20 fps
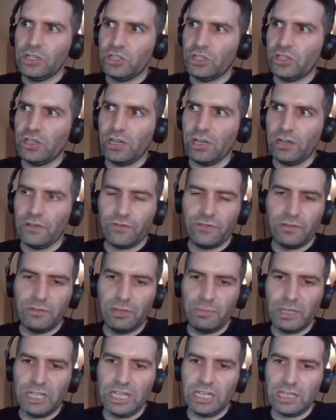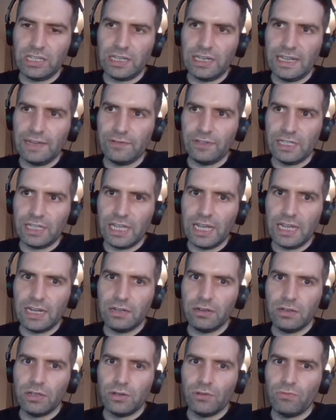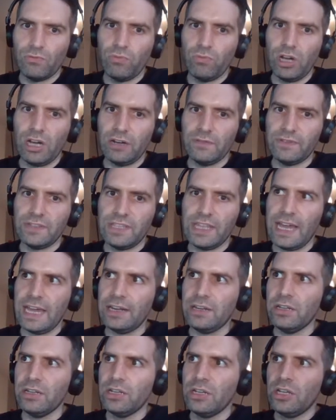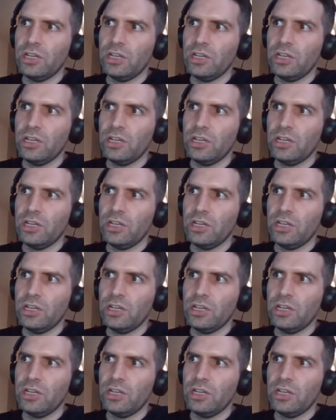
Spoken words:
start from the beginning of the level again, rather than